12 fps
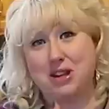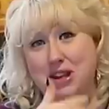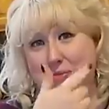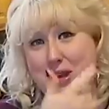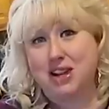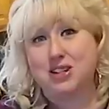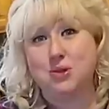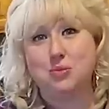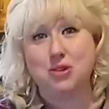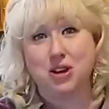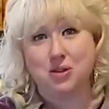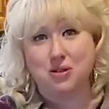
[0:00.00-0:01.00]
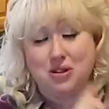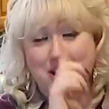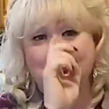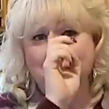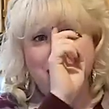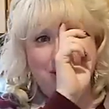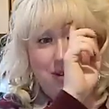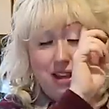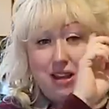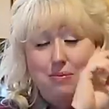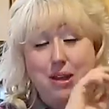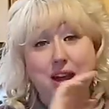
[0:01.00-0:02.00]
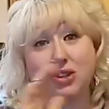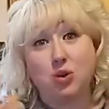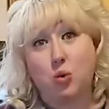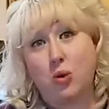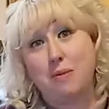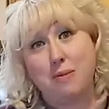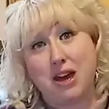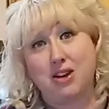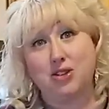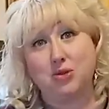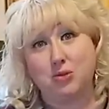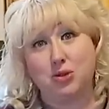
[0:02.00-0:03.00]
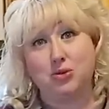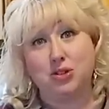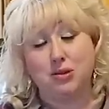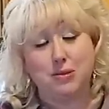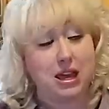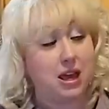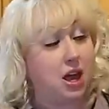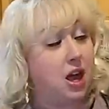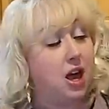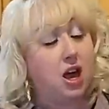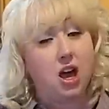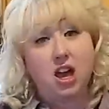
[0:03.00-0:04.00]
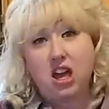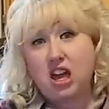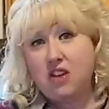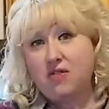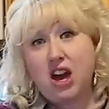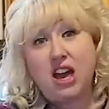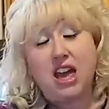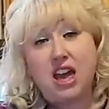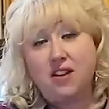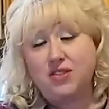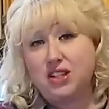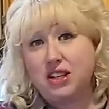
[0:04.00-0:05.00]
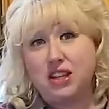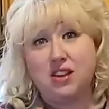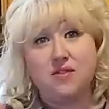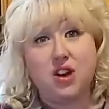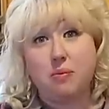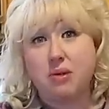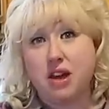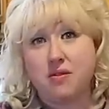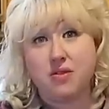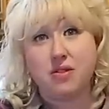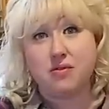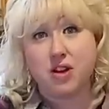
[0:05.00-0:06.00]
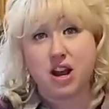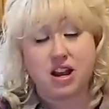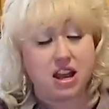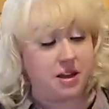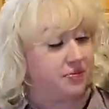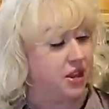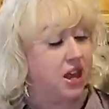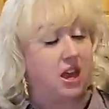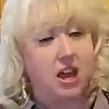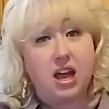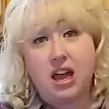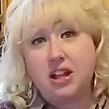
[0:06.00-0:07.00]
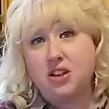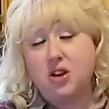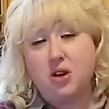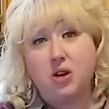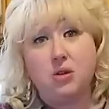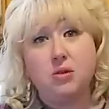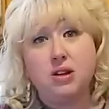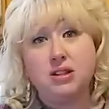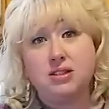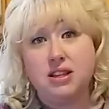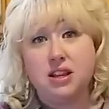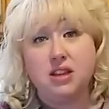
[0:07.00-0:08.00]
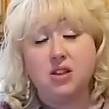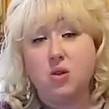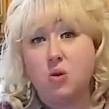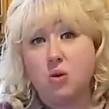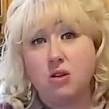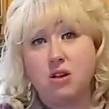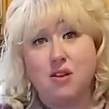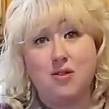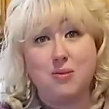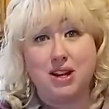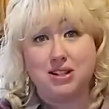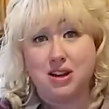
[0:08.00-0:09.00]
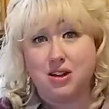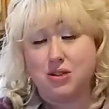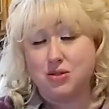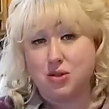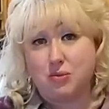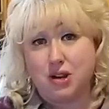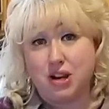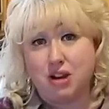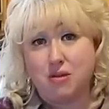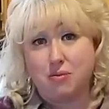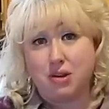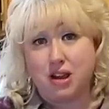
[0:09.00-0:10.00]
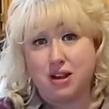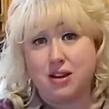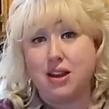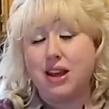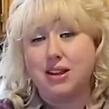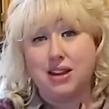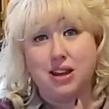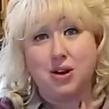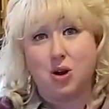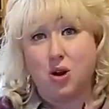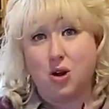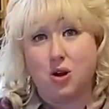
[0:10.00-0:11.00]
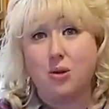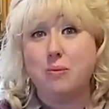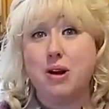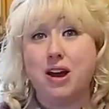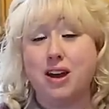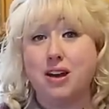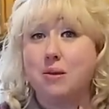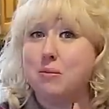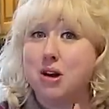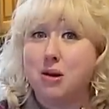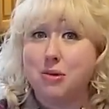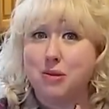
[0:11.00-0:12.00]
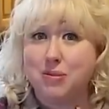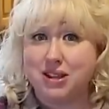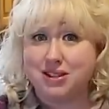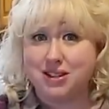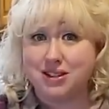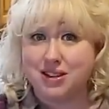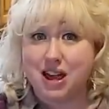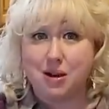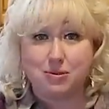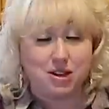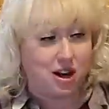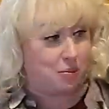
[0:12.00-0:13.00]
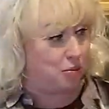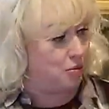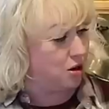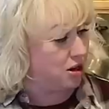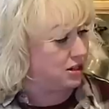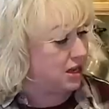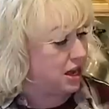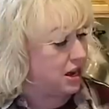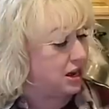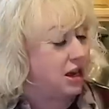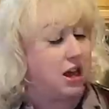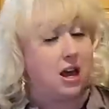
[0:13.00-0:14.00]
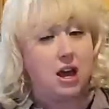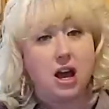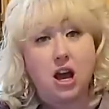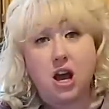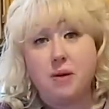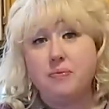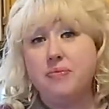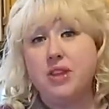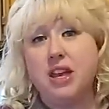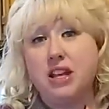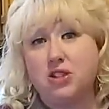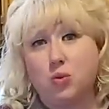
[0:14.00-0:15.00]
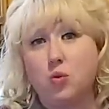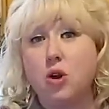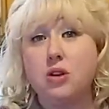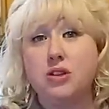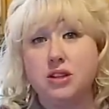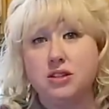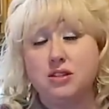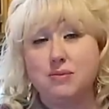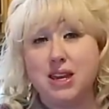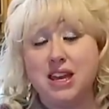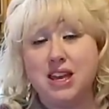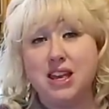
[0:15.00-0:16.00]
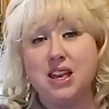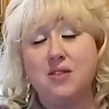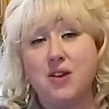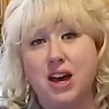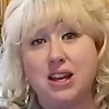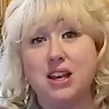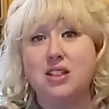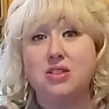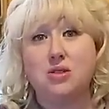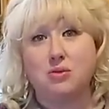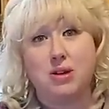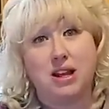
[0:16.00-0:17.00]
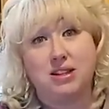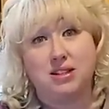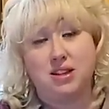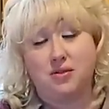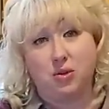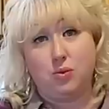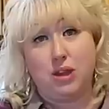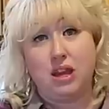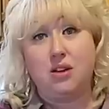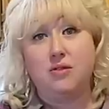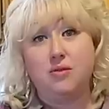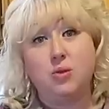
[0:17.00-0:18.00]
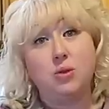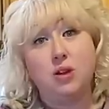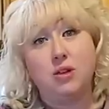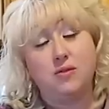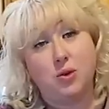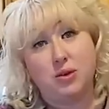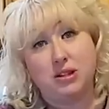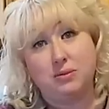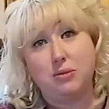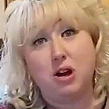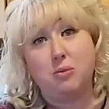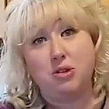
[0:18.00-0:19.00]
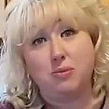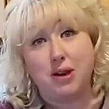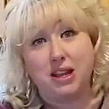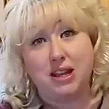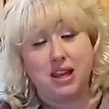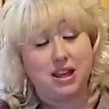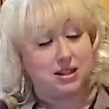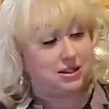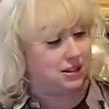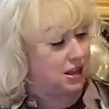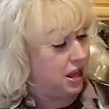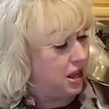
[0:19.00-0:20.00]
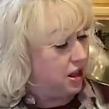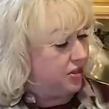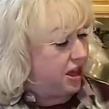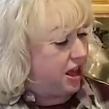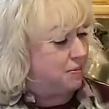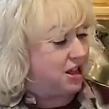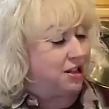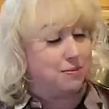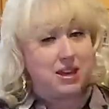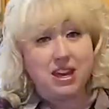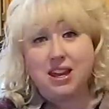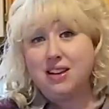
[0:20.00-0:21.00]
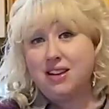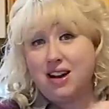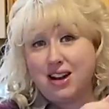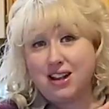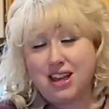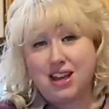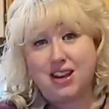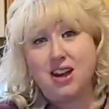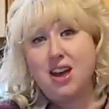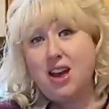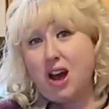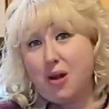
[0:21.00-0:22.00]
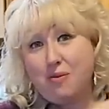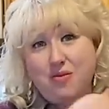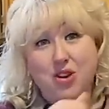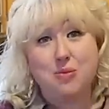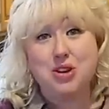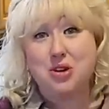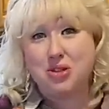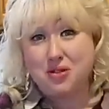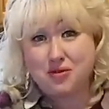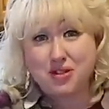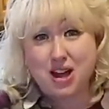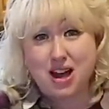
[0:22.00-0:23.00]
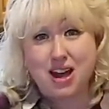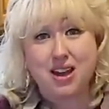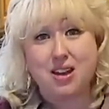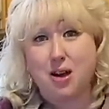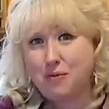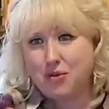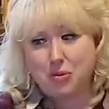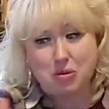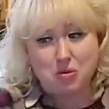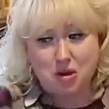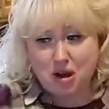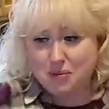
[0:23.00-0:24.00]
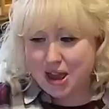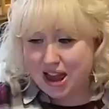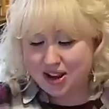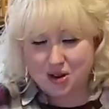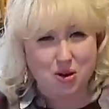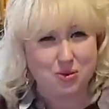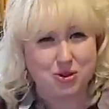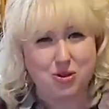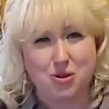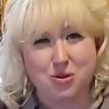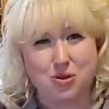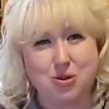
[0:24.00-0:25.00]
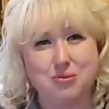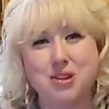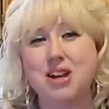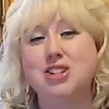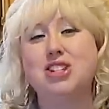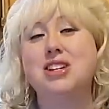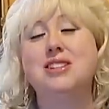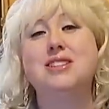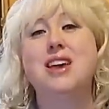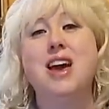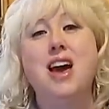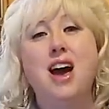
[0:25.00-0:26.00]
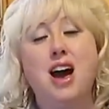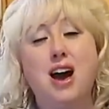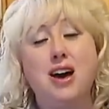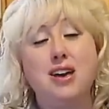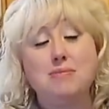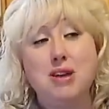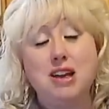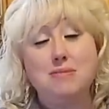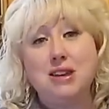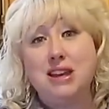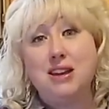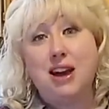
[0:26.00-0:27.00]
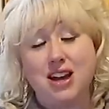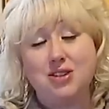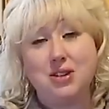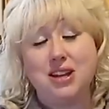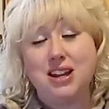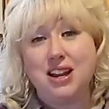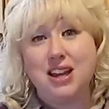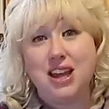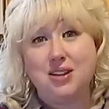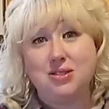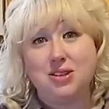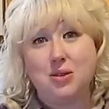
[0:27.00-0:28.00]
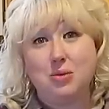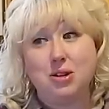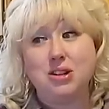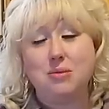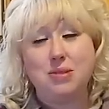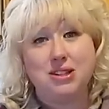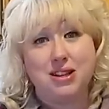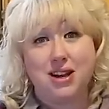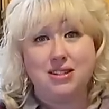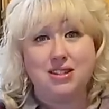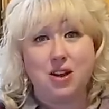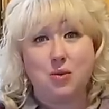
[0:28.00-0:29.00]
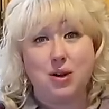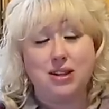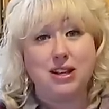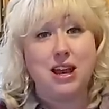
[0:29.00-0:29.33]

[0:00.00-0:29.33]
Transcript: we get back to priorities and we get back to what matters most to me. If I have to give up every Friday and go sit in the corner of a McDonald's or a Panera Bread and get all my mama business laptop work done, um, it's worth it to me if I get the rest of the week full on focused mom with my kids. That may mean, again, I'm filming on the fly, I'm filming while I'm packing homeschool group lunches. Uh, it may mean I don't get any outside work done besides that one